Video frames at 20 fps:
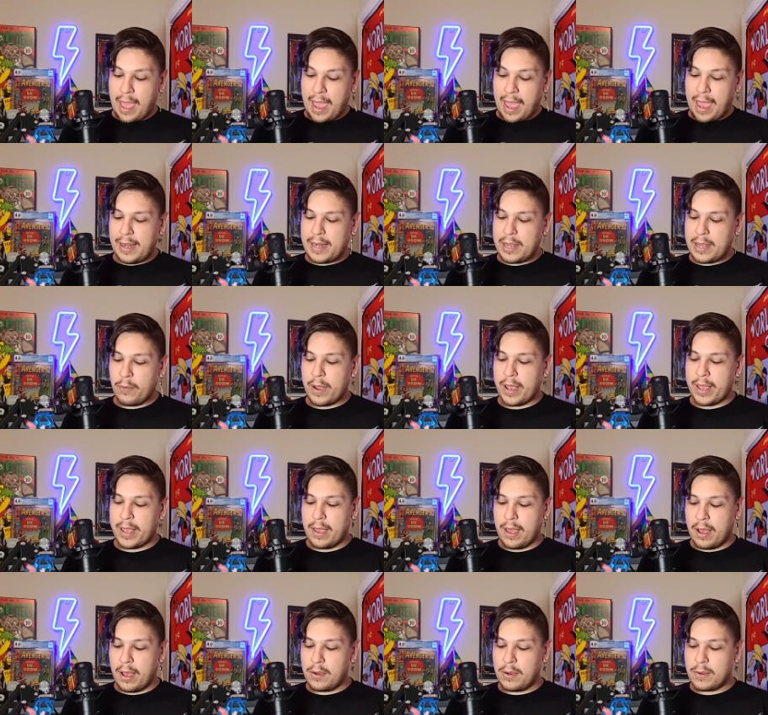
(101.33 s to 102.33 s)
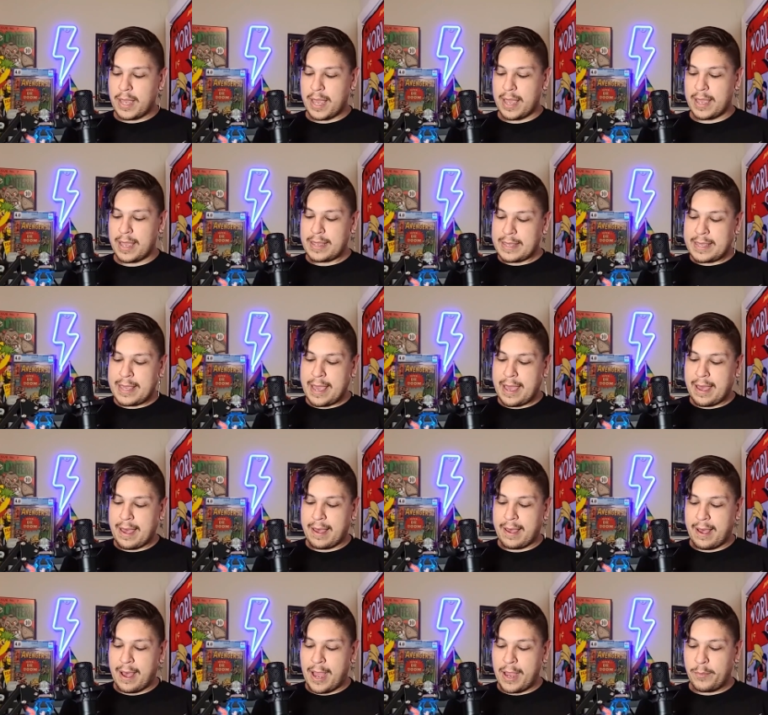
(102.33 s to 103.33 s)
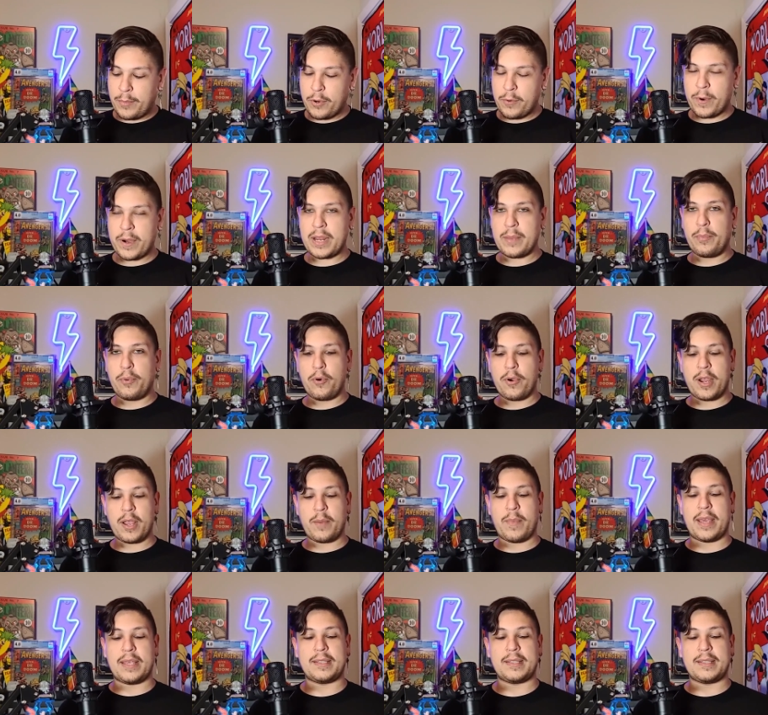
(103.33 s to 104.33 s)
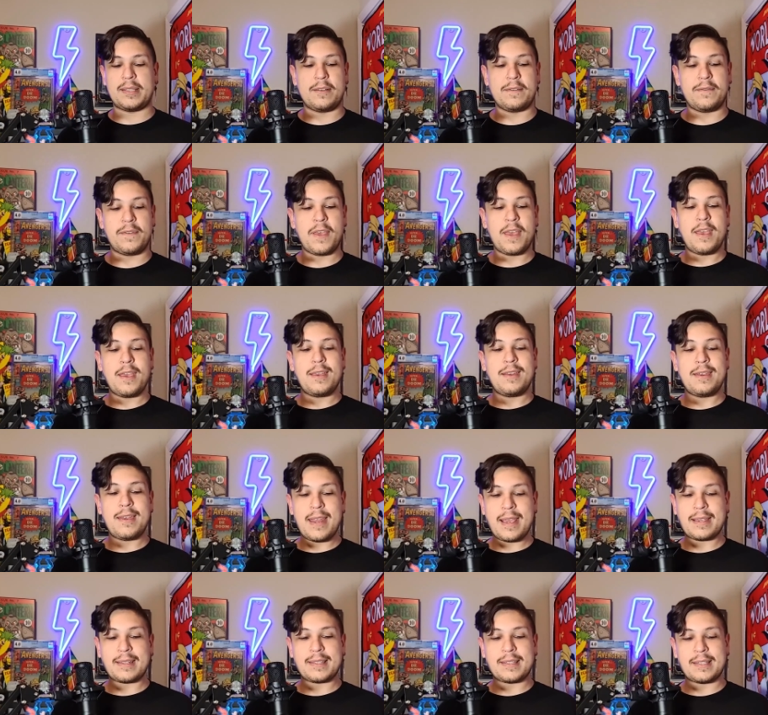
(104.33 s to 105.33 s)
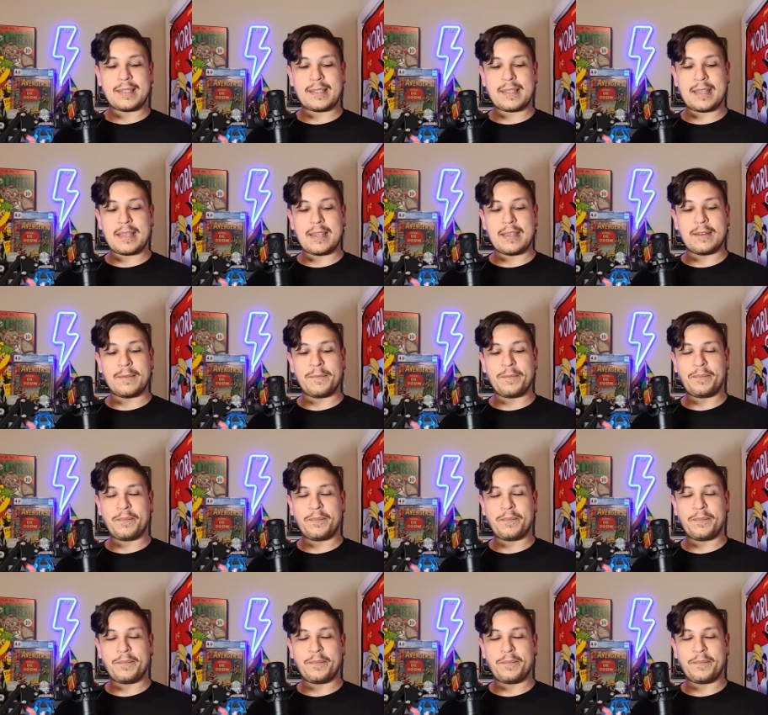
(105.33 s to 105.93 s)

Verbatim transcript: Anyway, okay, yeah, I'm already boring myself. Next scene.